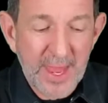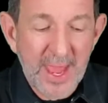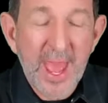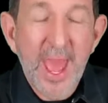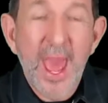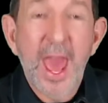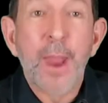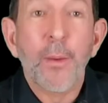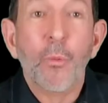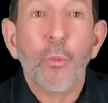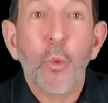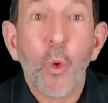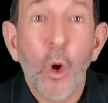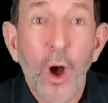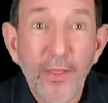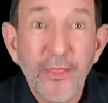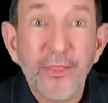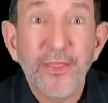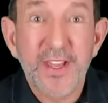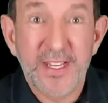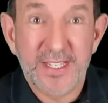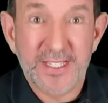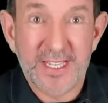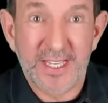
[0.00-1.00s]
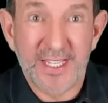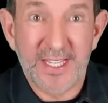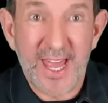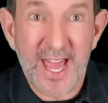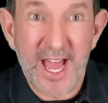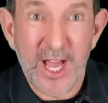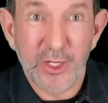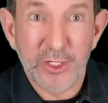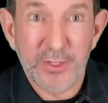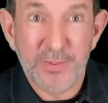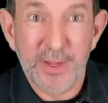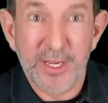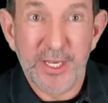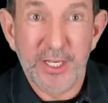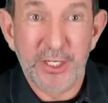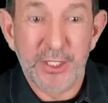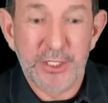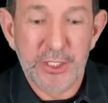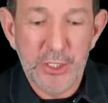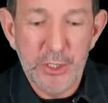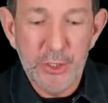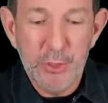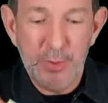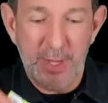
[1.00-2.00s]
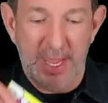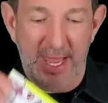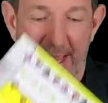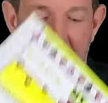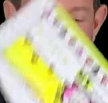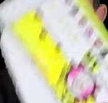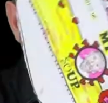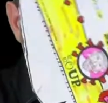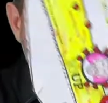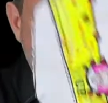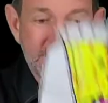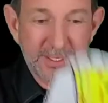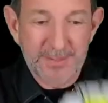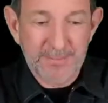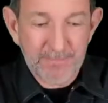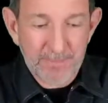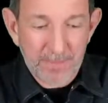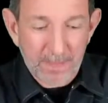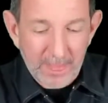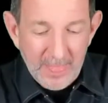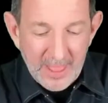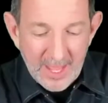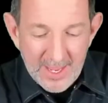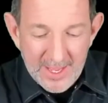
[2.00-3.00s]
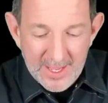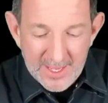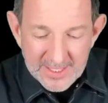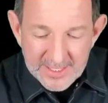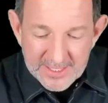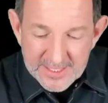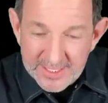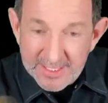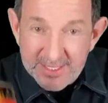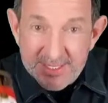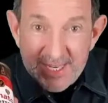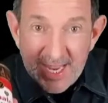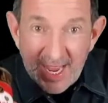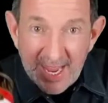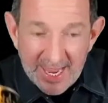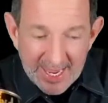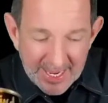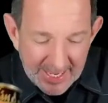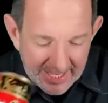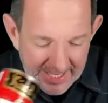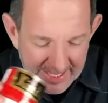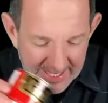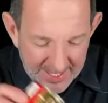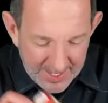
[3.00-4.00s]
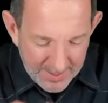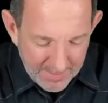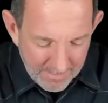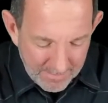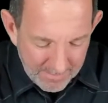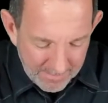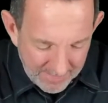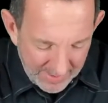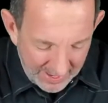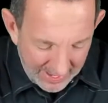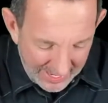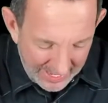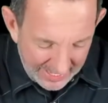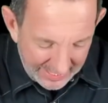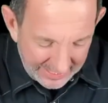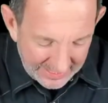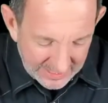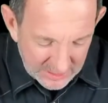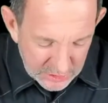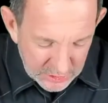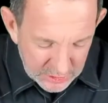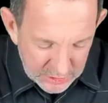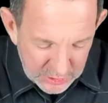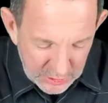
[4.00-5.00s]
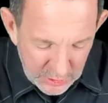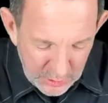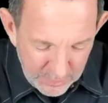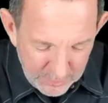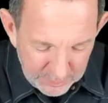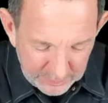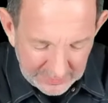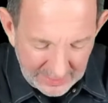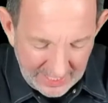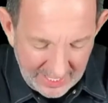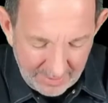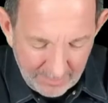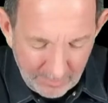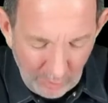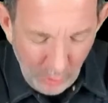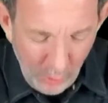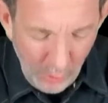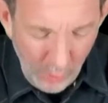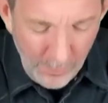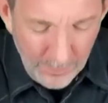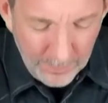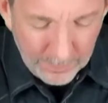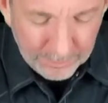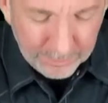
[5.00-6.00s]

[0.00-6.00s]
And what this allows me to do is to take my soup label